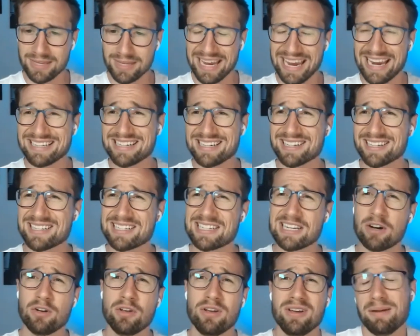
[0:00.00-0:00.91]
it doesn't
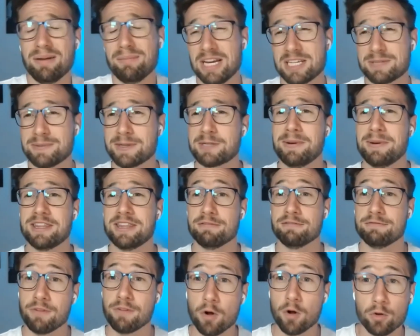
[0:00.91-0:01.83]
tell you um, as much about the
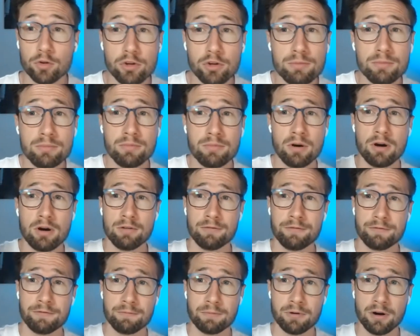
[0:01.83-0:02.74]
volume
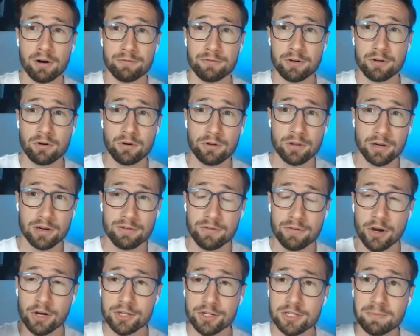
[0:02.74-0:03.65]
of profit or the
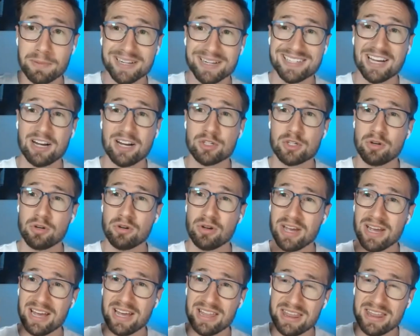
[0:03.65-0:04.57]
conversions, but it tells you
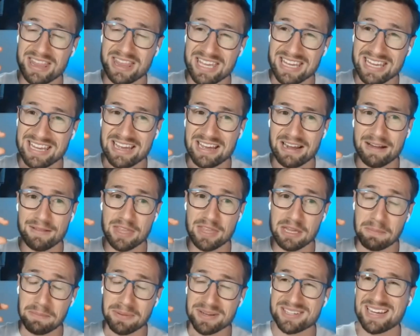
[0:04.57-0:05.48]
the the
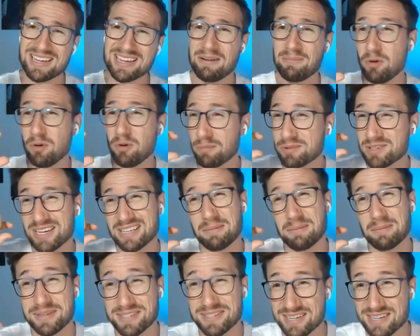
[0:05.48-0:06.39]
percent, almost like the
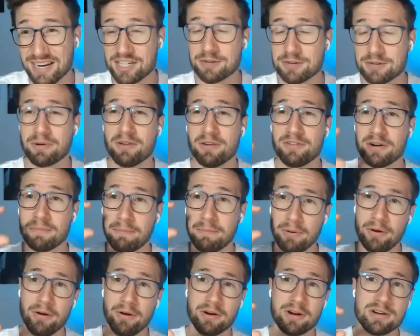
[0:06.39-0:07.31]
percentage of profit
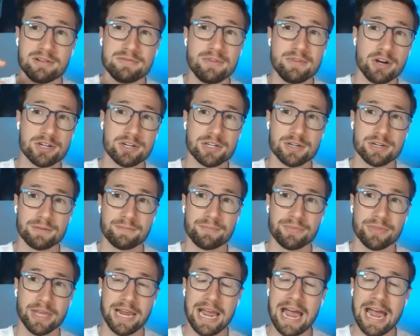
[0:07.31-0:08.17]
per conversion, like